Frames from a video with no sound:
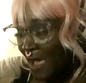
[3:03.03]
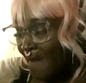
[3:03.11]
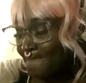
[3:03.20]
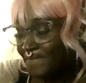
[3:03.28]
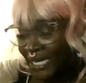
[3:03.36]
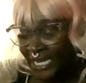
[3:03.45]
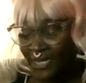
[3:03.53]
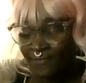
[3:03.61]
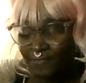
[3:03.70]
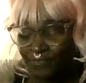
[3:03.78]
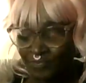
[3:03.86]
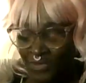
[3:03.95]
But
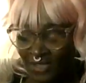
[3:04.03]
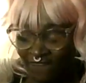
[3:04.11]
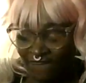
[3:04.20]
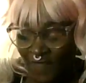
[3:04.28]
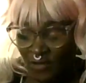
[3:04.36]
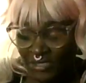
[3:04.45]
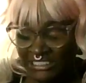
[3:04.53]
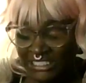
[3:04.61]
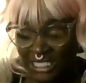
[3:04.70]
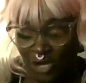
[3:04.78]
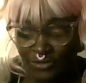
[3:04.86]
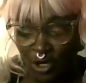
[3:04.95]

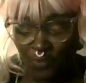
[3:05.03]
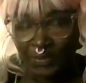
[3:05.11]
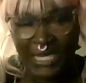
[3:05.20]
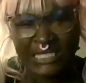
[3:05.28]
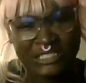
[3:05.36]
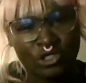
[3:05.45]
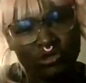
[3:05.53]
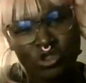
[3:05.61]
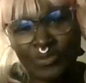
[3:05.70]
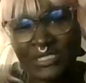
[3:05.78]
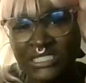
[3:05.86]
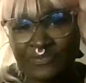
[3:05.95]
focusing on your peace. You too
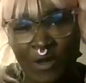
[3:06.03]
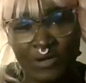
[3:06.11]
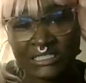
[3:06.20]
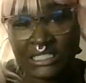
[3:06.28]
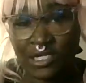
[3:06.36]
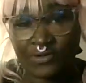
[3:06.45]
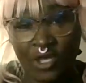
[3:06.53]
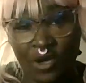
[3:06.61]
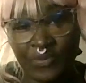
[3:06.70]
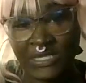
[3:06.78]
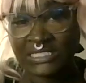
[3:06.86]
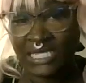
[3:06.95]
busy focusing on your
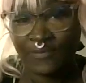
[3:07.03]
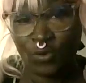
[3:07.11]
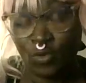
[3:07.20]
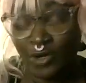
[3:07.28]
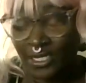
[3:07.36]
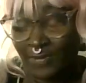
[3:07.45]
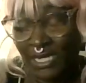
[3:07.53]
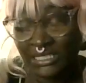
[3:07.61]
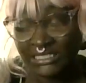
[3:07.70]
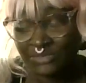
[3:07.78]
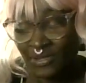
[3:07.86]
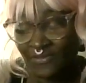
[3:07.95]
peace to even worry about
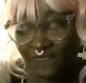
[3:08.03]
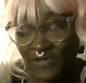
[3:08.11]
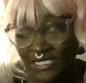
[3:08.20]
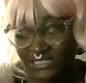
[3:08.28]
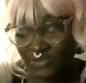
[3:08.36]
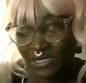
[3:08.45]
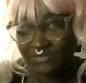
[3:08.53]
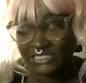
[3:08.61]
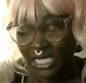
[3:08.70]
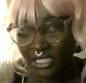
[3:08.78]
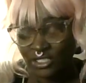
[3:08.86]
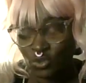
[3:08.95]
these motherfuckers. But I'm
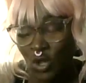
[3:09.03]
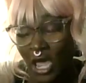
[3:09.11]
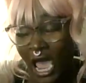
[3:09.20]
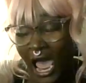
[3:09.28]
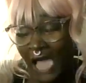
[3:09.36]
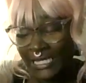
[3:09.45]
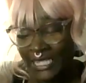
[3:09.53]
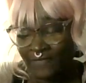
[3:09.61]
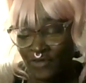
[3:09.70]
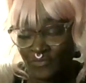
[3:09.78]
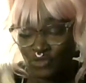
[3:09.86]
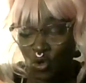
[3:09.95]
telling you, I give
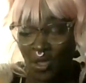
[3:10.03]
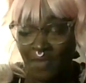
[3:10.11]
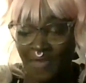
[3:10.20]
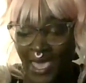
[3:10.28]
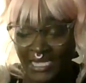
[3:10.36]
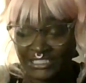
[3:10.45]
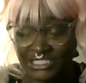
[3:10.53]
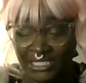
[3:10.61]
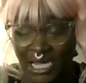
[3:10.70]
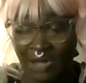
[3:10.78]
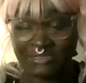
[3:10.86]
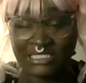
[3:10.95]
up throwing
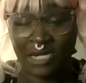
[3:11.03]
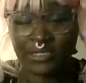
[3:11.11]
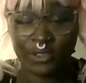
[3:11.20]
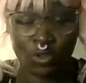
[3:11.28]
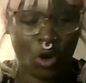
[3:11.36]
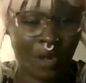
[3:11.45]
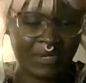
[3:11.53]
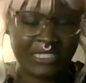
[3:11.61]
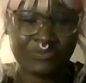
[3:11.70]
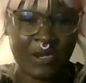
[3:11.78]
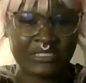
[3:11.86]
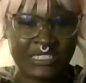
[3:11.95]
magic. I'm tired of the karma. This
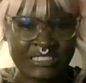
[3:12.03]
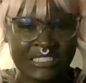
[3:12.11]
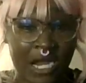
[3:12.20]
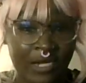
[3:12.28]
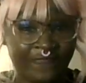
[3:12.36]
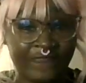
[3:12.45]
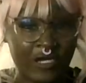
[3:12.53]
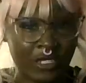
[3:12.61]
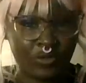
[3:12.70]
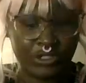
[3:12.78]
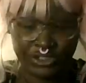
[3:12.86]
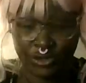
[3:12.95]
person is tired of
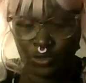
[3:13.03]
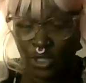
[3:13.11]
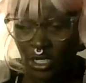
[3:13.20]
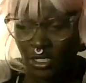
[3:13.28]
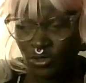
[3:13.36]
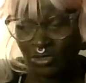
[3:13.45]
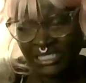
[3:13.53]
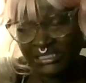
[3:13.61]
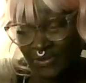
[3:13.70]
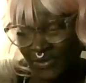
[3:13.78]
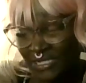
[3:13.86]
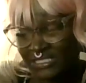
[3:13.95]
fucking with you. You got some
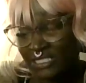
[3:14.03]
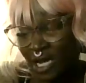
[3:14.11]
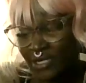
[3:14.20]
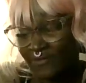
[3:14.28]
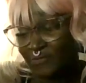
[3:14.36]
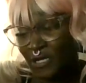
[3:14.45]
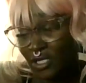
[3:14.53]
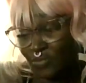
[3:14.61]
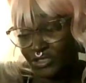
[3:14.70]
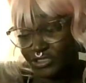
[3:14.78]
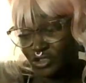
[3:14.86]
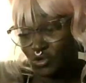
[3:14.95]
people that's tired of fucking
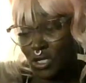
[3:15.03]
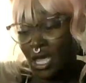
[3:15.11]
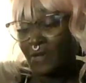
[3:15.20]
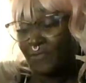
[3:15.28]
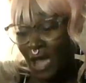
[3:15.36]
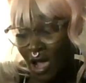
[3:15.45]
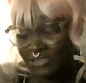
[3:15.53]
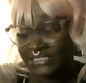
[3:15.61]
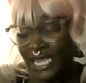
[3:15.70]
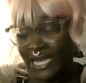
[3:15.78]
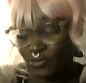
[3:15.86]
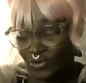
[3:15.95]
with you. Pause
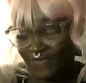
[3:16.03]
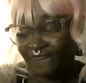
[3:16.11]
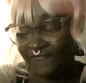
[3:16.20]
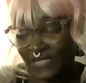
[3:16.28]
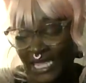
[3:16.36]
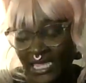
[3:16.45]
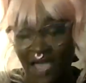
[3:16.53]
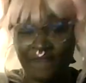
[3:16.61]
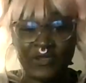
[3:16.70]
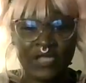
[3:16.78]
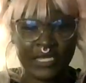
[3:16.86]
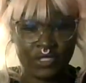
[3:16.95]
and reflect. I
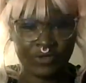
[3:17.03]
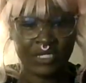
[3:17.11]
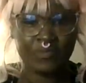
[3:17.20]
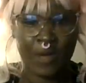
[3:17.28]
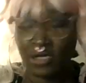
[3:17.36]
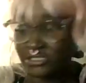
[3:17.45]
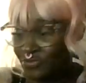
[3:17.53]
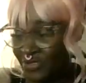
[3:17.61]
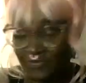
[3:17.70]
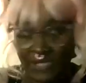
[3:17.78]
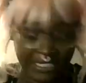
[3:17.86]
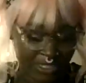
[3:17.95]
feel like you need to pause and
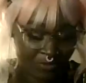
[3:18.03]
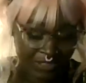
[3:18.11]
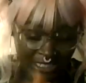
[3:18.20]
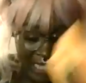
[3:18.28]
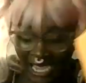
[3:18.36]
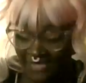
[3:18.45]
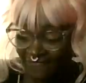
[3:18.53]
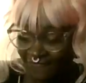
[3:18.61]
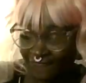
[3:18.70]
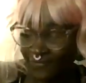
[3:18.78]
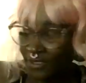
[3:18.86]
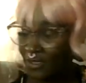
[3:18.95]
reflect on your
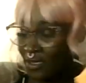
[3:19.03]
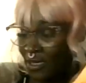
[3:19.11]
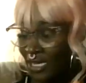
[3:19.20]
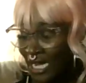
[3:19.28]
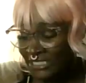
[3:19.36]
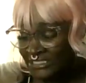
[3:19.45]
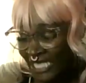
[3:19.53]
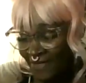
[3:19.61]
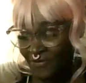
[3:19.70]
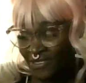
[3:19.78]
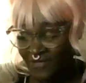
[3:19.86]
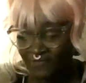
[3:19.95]
life. I
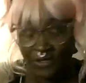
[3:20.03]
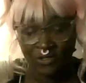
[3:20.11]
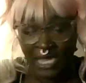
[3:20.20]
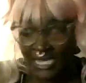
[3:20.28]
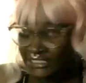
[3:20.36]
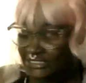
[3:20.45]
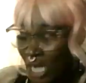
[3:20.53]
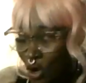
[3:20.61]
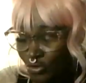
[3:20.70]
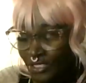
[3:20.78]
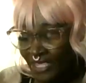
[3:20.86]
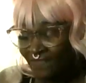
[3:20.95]
definitely feel like
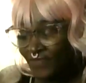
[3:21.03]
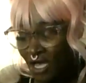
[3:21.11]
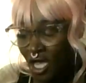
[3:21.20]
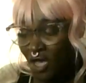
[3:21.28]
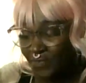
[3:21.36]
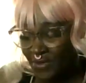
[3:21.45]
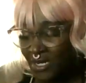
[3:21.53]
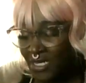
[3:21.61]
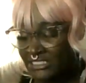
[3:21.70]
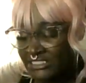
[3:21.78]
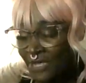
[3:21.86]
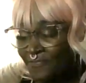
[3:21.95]
don't give up.
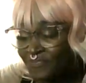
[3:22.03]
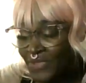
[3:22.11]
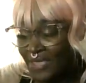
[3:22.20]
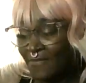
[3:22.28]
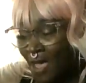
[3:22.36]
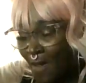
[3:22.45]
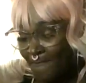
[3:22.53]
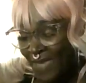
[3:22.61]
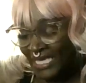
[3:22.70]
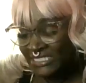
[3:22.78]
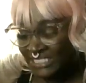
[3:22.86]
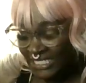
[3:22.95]
Something
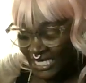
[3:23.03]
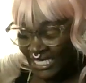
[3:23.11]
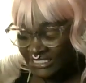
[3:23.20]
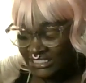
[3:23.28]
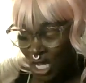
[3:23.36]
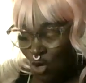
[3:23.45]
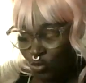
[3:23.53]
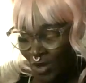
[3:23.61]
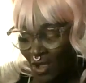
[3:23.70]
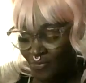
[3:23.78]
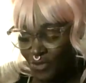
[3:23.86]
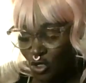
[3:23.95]
amazing is
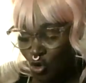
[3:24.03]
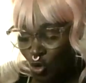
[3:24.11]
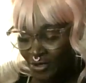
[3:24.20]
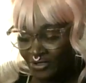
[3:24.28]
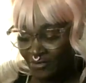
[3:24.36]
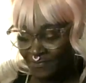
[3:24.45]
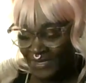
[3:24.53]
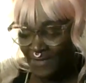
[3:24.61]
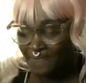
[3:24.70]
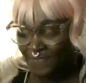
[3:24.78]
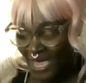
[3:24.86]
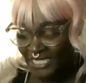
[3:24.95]
around the corner. Be
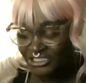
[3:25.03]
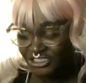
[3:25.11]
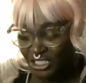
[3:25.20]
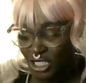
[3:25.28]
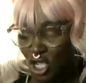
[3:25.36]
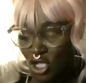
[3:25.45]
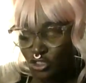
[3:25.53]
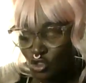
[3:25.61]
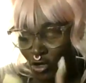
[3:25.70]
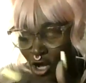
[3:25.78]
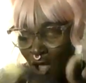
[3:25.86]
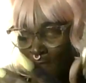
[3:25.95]
patient.
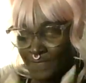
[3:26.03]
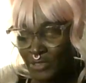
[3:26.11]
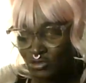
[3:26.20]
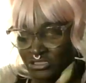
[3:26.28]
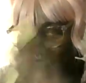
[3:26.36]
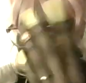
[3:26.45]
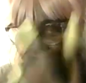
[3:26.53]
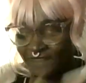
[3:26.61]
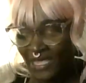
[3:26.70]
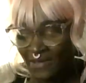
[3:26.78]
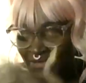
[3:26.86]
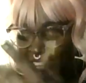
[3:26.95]
Your abusive
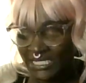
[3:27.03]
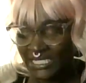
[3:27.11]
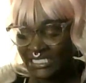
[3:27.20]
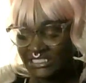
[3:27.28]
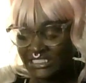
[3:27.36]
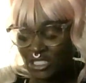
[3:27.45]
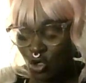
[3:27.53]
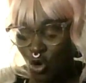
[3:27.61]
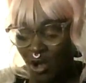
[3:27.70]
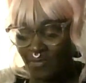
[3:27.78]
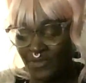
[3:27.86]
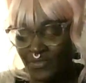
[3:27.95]
family gets the
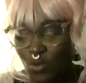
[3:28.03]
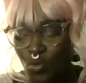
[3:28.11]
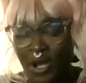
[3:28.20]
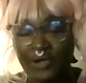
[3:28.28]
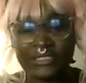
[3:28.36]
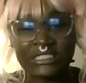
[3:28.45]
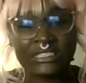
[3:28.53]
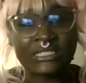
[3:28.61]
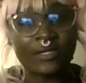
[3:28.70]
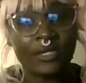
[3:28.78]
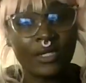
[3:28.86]
karma the worst.